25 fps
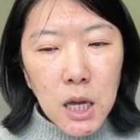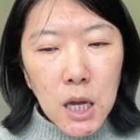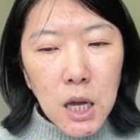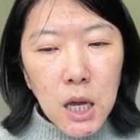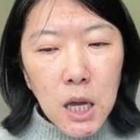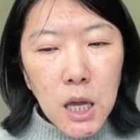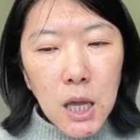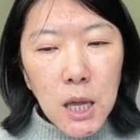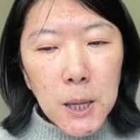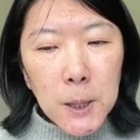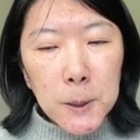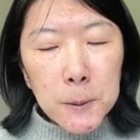
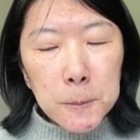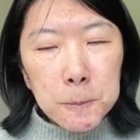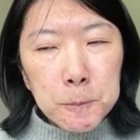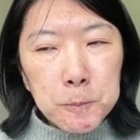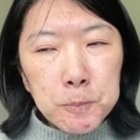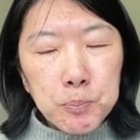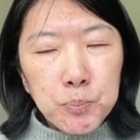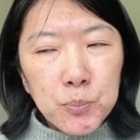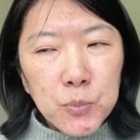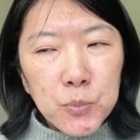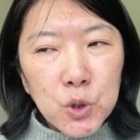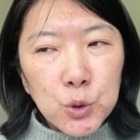
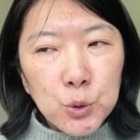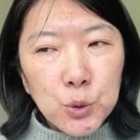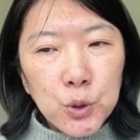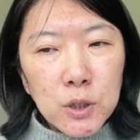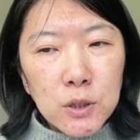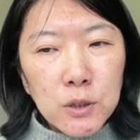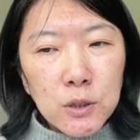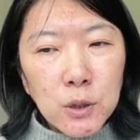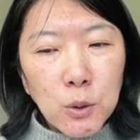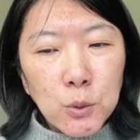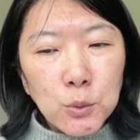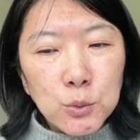And during
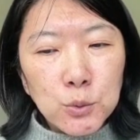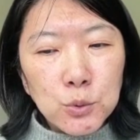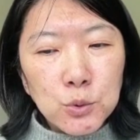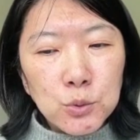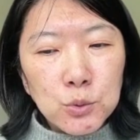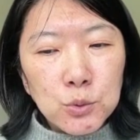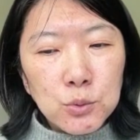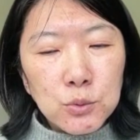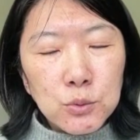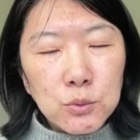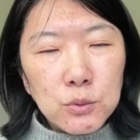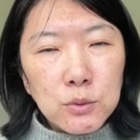those
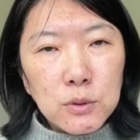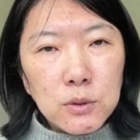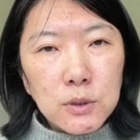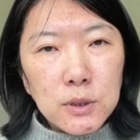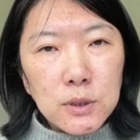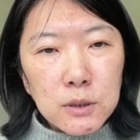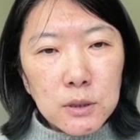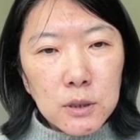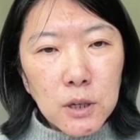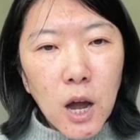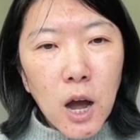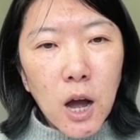
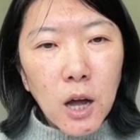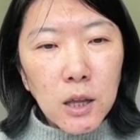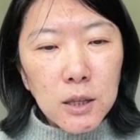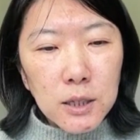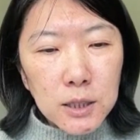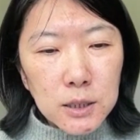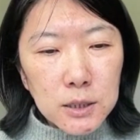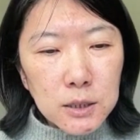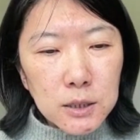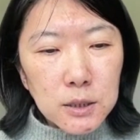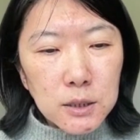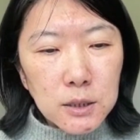
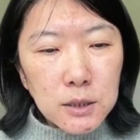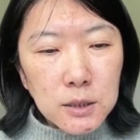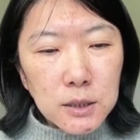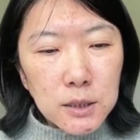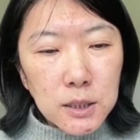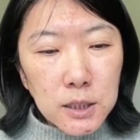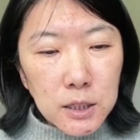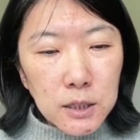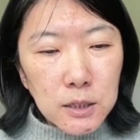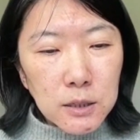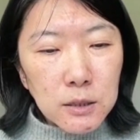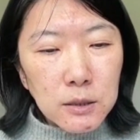college
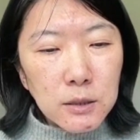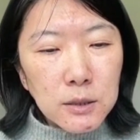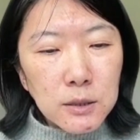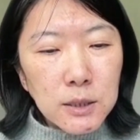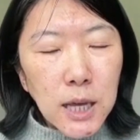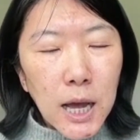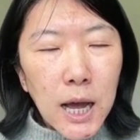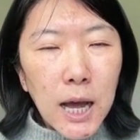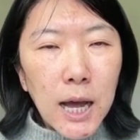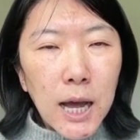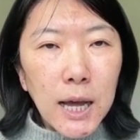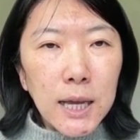years,
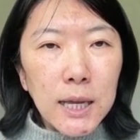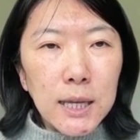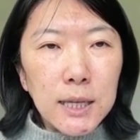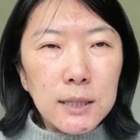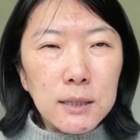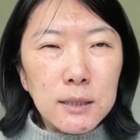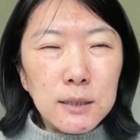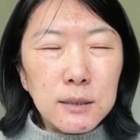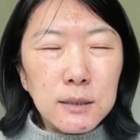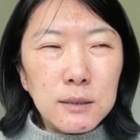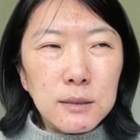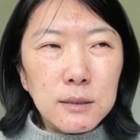I
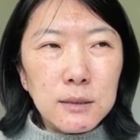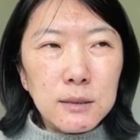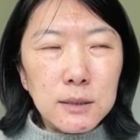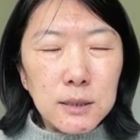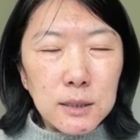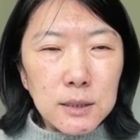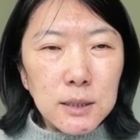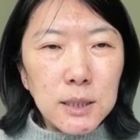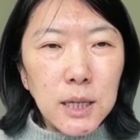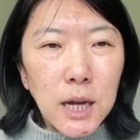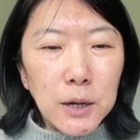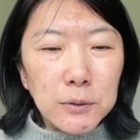
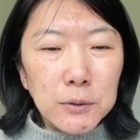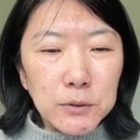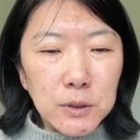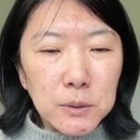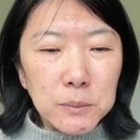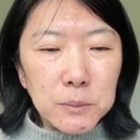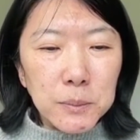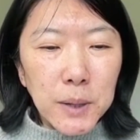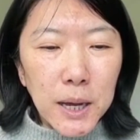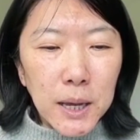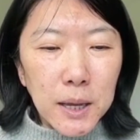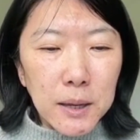discovered
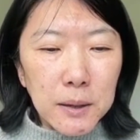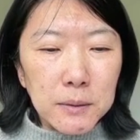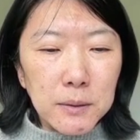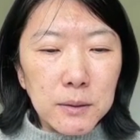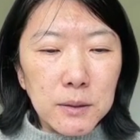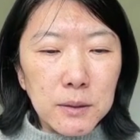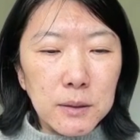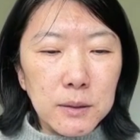my